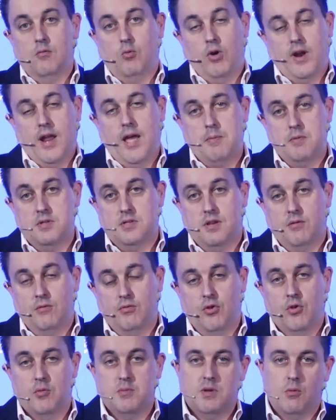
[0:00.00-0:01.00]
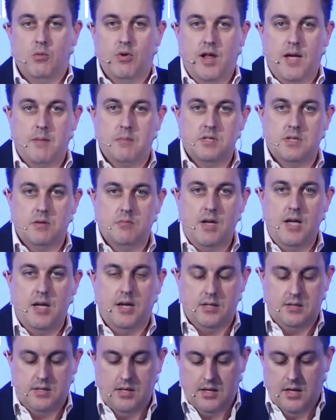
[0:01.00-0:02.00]
what happens in firms and what happens in
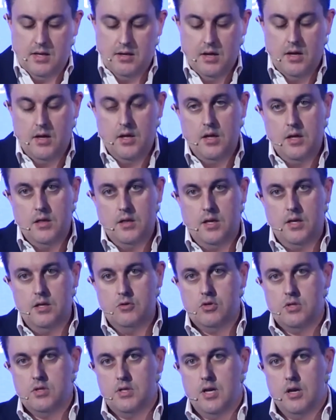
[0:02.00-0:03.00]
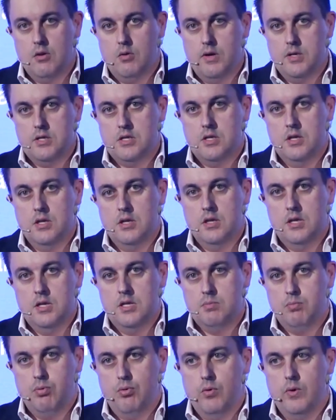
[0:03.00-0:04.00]
markets. And then the interesting question at
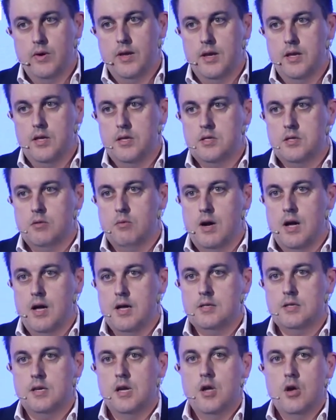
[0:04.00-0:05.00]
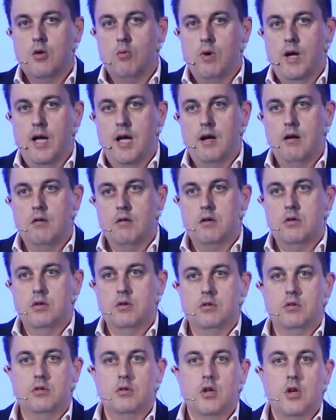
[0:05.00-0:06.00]
this point is to ask, well, how
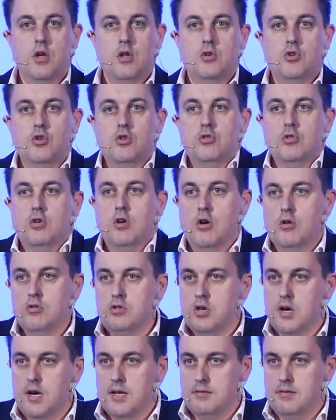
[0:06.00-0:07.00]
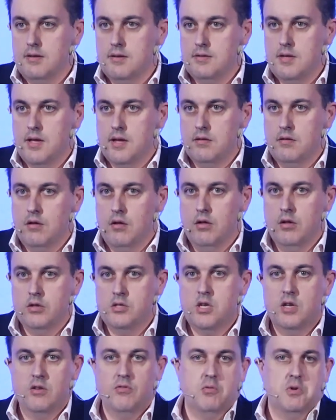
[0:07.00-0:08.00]
could new contracting
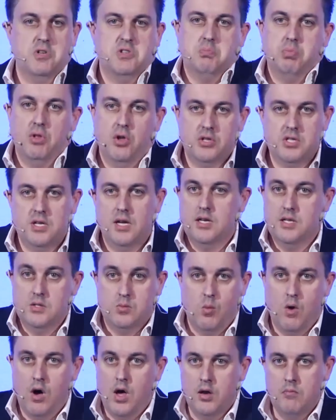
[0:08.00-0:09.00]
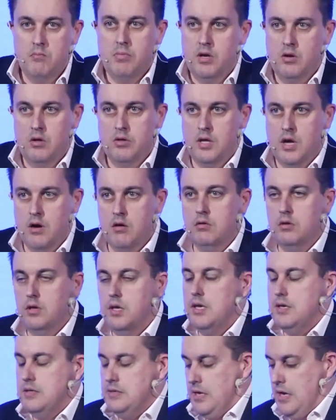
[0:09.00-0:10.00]
technology, of which blockchain is one but not the
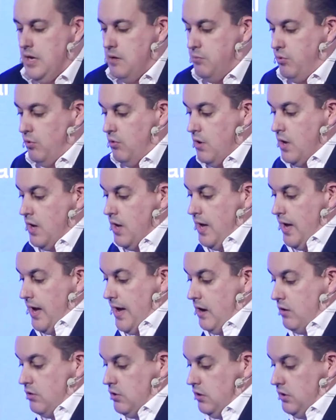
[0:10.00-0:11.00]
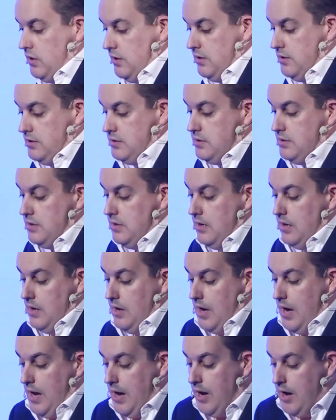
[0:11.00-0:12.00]
only example, how could this
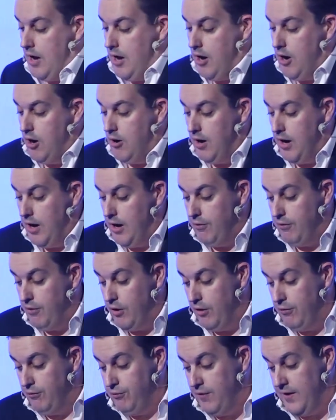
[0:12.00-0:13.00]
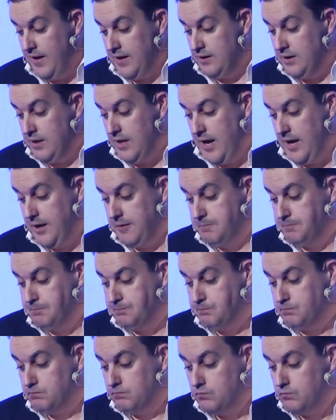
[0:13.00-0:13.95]
affect that?